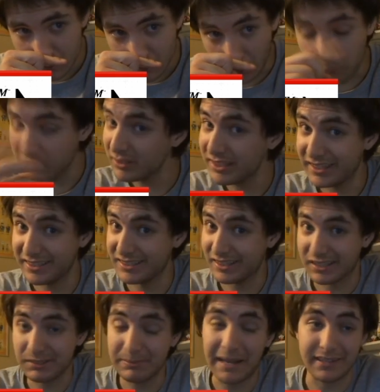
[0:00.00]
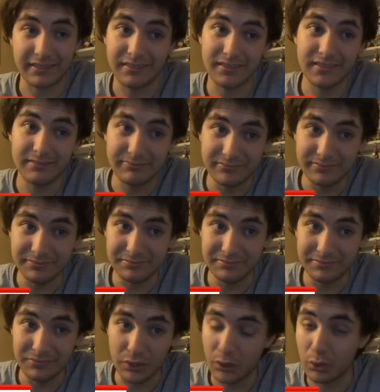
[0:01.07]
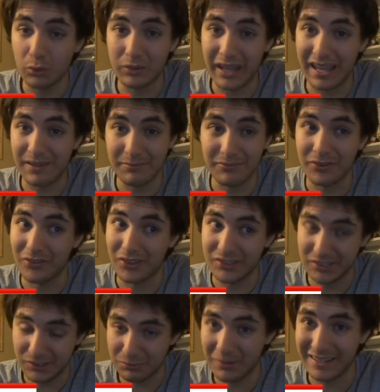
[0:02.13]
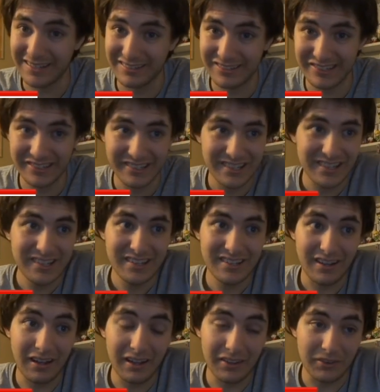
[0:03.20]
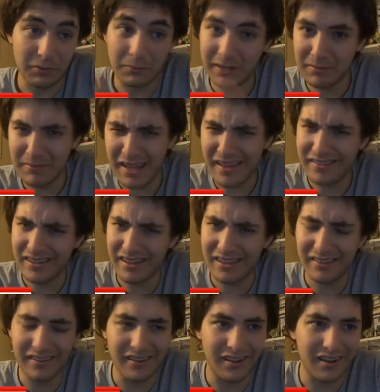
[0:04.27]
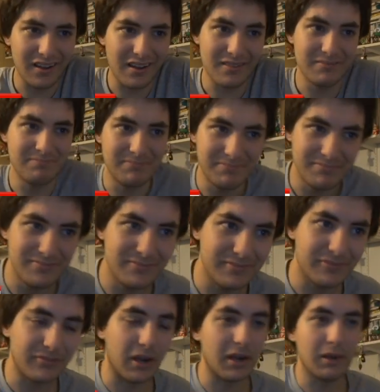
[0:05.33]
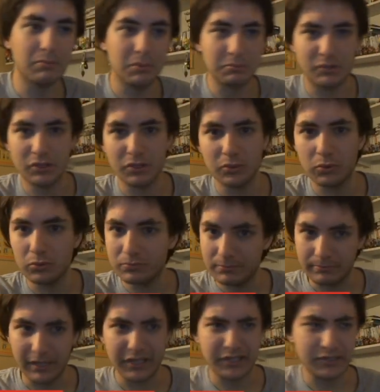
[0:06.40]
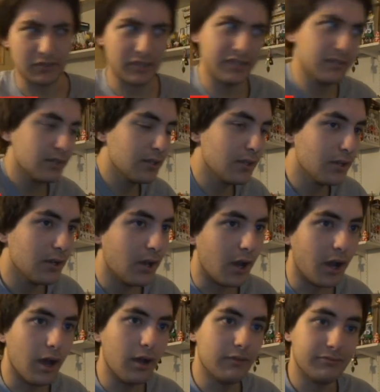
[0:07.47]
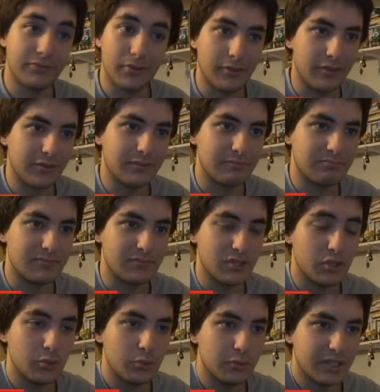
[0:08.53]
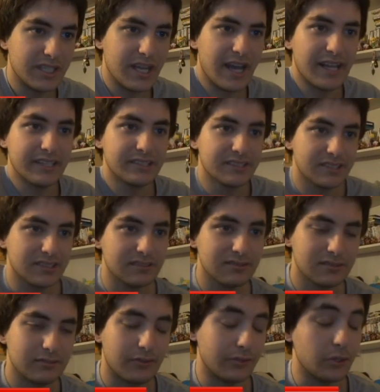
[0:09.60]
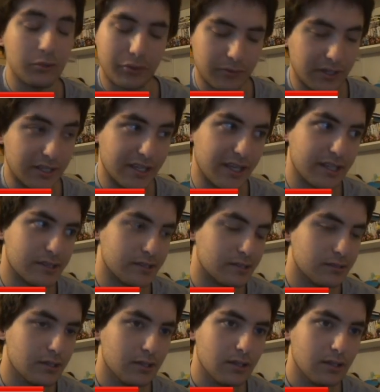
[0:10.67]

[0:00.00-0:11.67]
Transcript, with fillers: I really didn't expect the new game for the Switch. Uh, they're remaking a Fire Emblem 2, basically, uh, for the new DS, new 3DS.